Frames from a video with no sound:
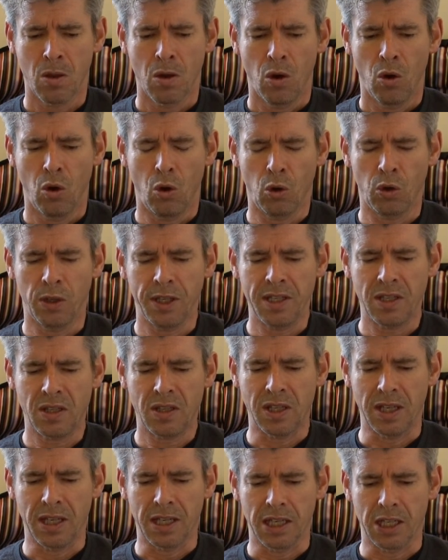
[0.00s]
All these
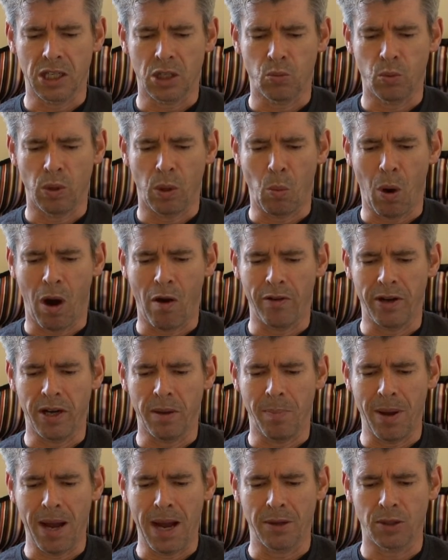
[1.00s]
things we worried
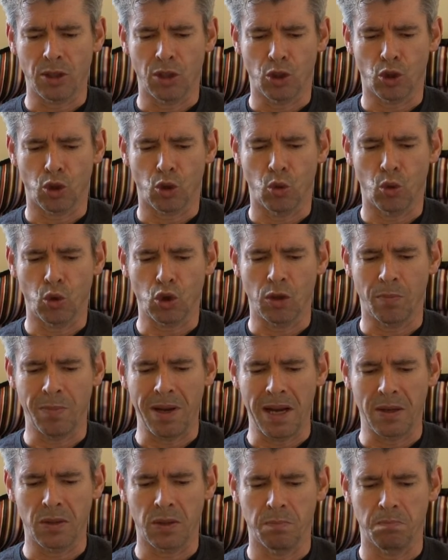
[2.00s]
about and talked
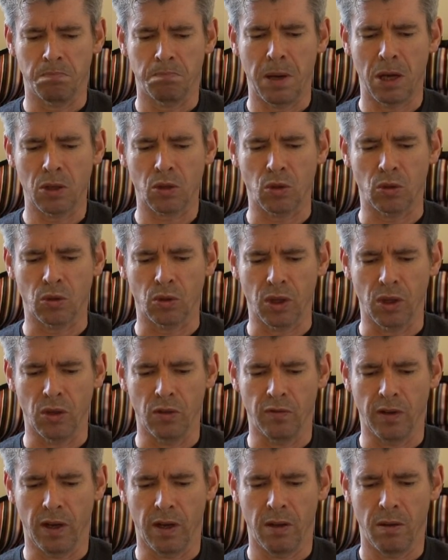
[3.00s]
about and puzzled
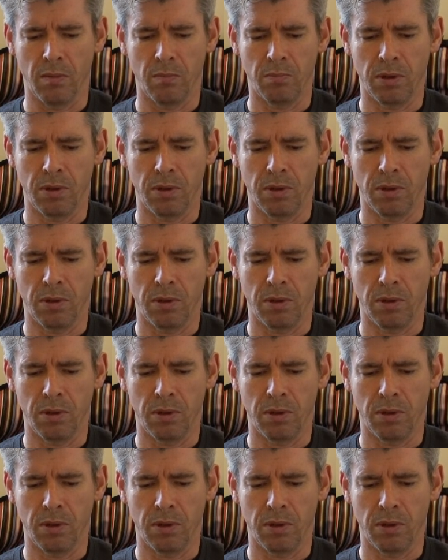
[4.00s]
over,